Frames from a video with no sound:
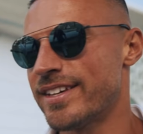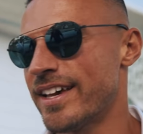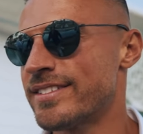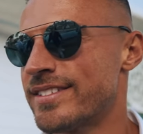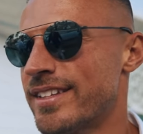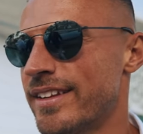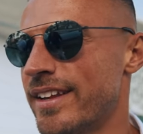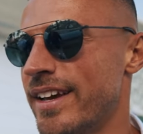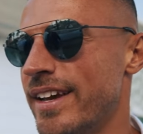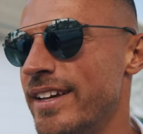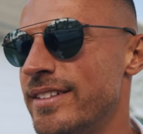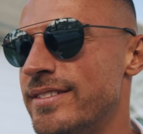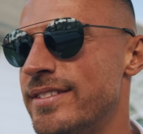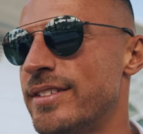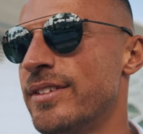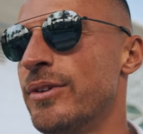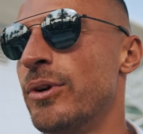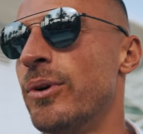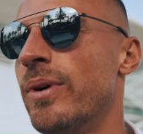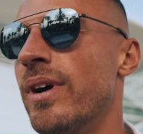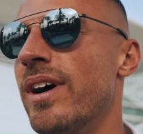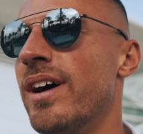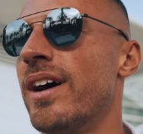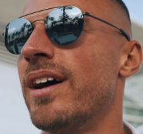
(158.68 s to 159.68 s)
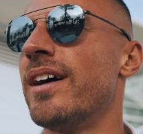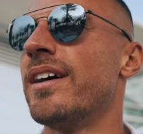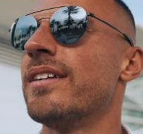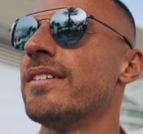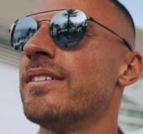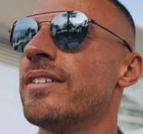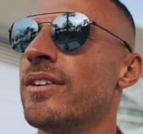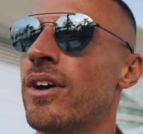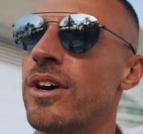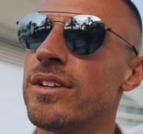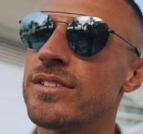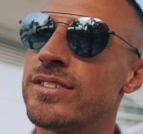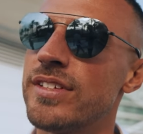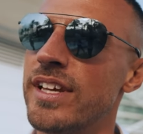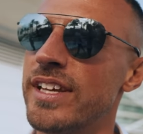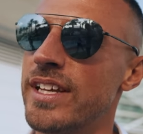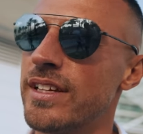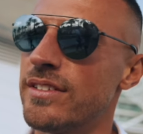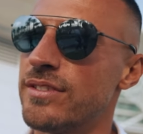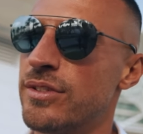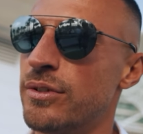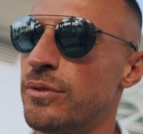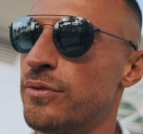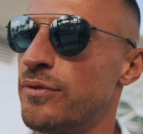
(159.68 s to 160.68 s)
yesterday to uh, not take
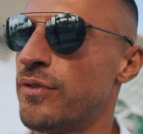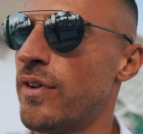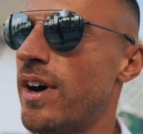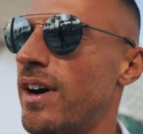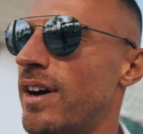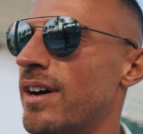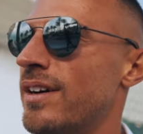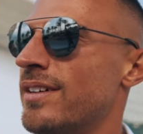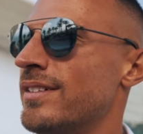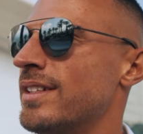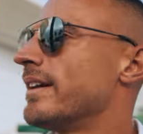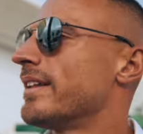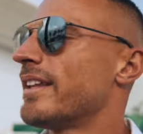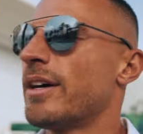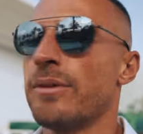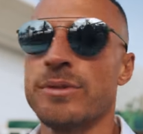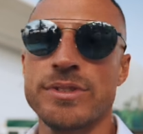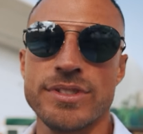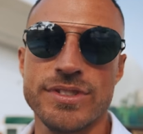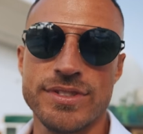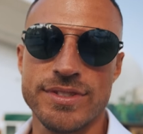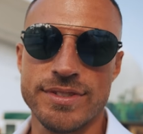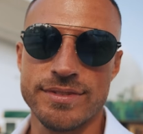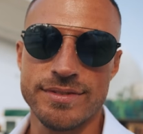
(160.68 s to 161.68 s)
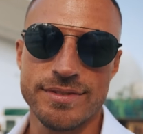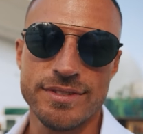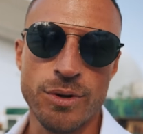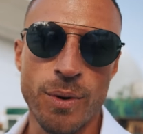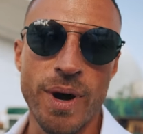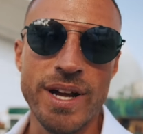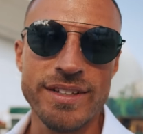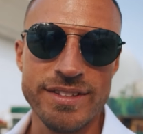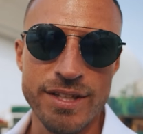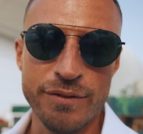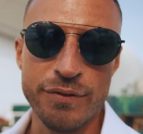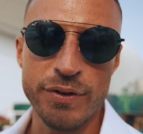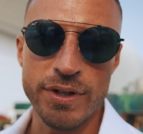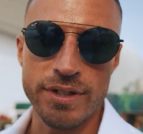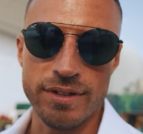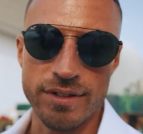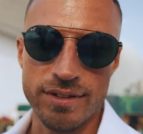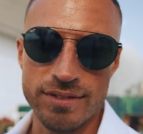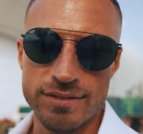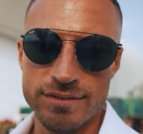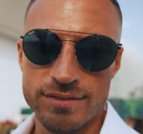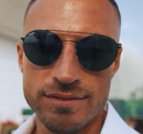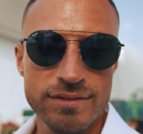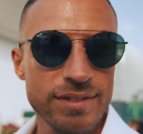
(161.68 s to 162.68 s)
it too far. Uh, that was quite difficult.
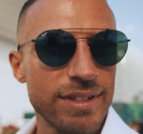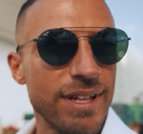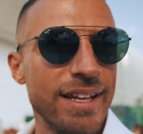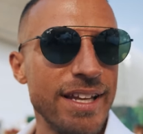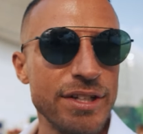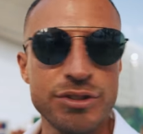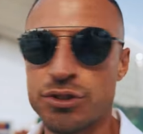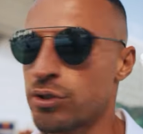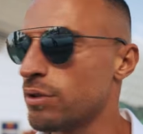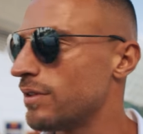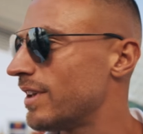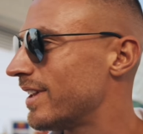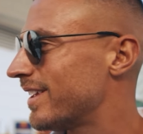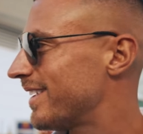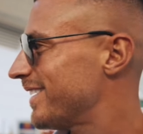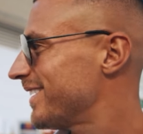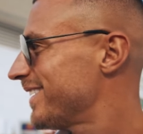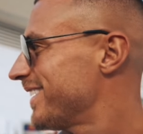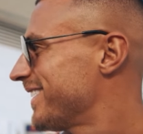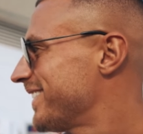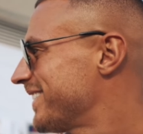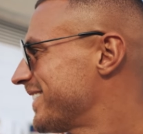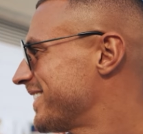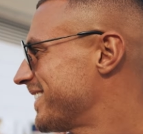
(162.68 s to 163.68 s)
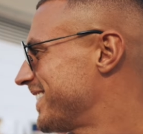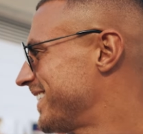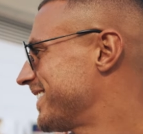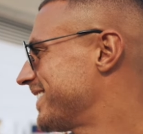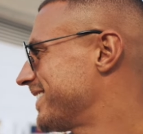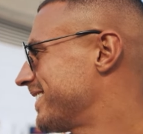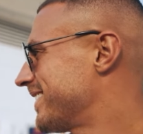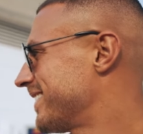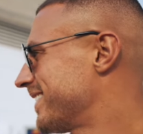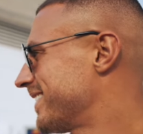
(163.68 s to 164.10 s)
I've never been on so many boats in my